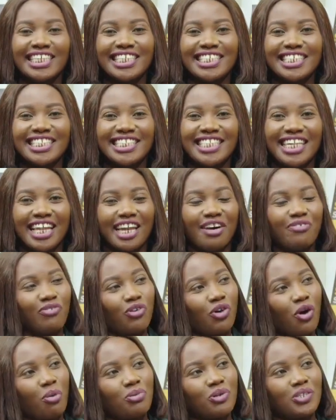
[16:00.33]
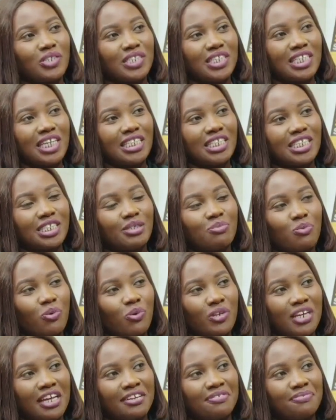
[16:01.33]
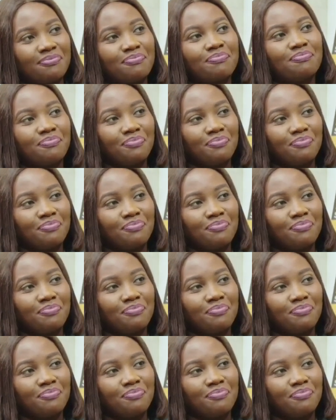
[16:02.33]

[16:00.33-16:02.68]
Agidi seller, for coming on set this morning.